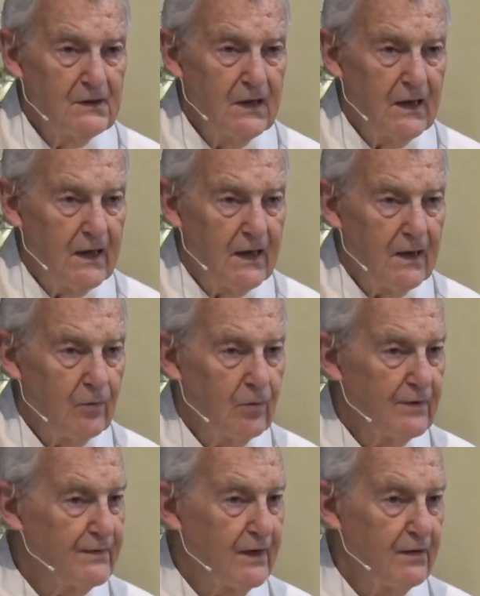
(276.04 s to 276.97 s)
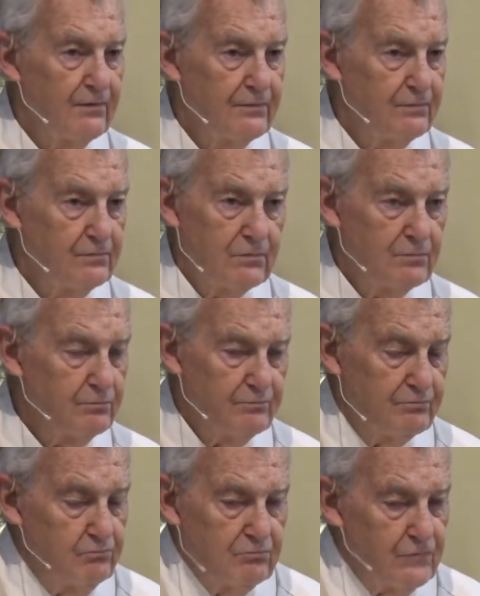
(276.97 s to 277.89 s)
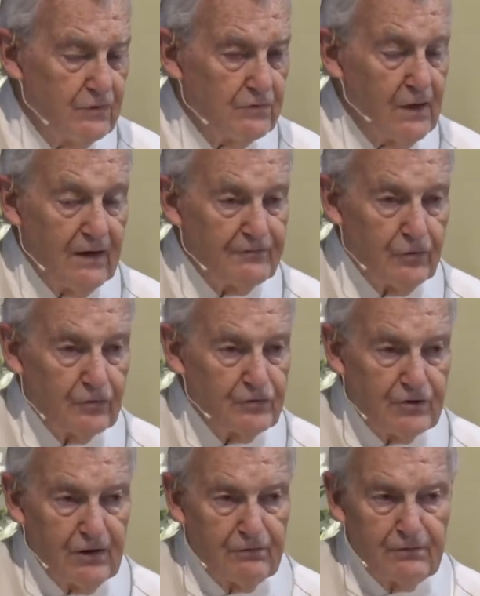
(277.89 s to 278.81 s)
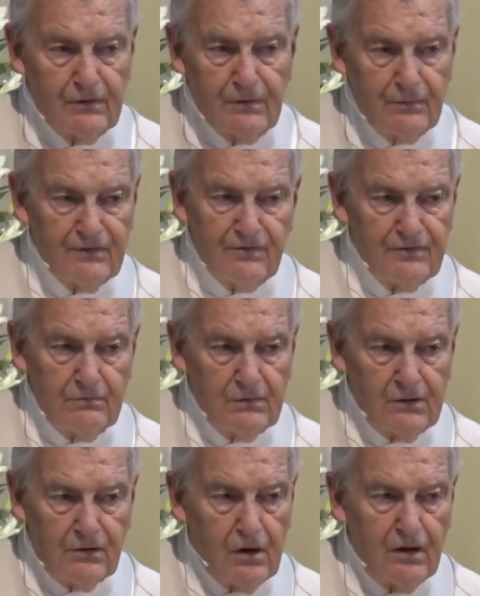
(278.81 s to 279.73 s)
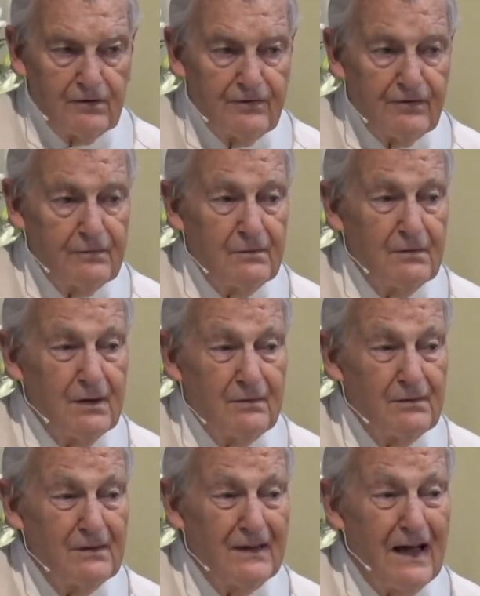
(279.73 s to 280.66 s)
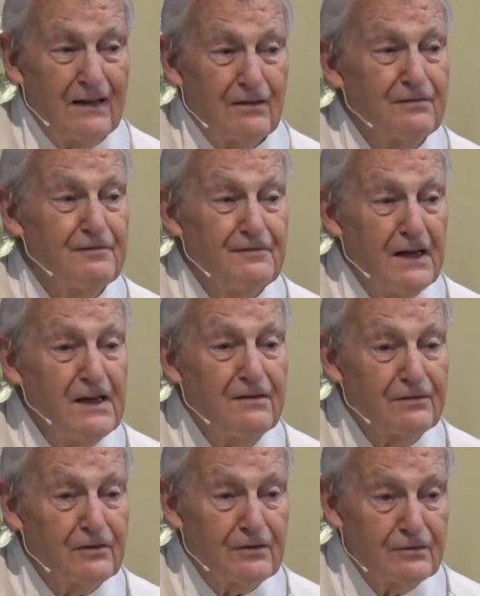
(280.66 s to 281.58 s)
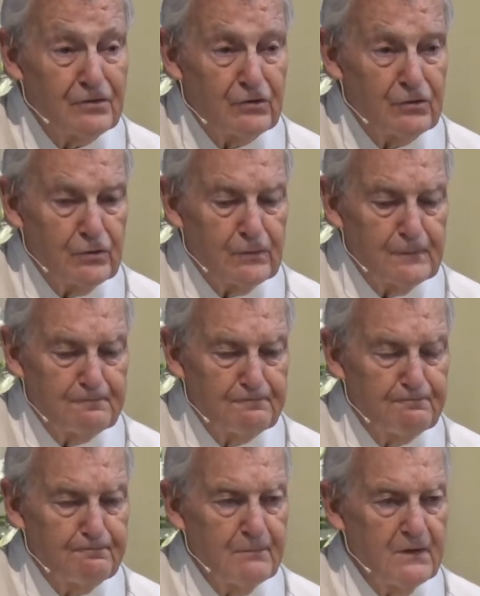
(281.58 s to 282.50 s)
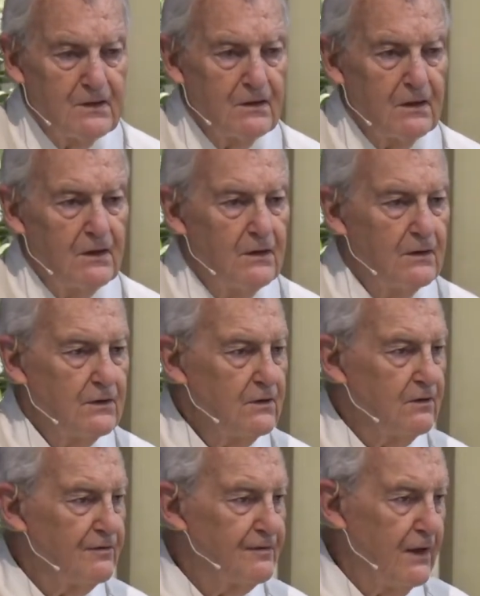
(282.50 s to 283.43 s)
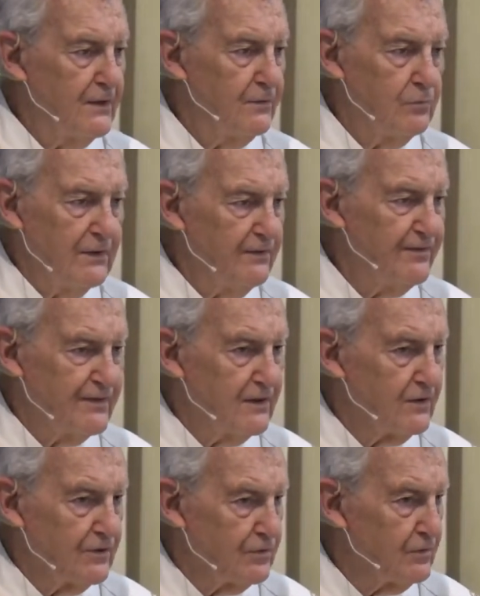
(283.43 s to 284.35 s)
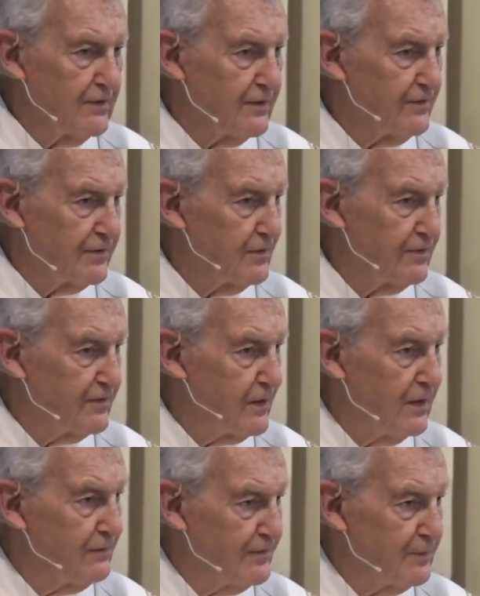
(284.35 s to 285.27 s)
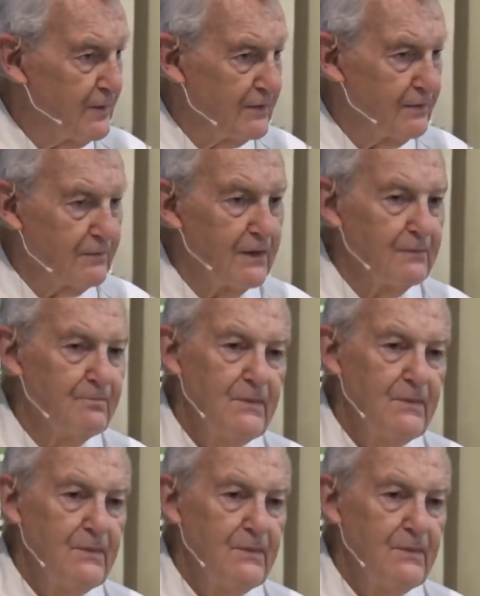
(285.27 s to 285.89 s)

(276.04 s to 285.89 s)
You have no children, it was God's lack of favor to you. Fine, we still do this ourselves, by the way.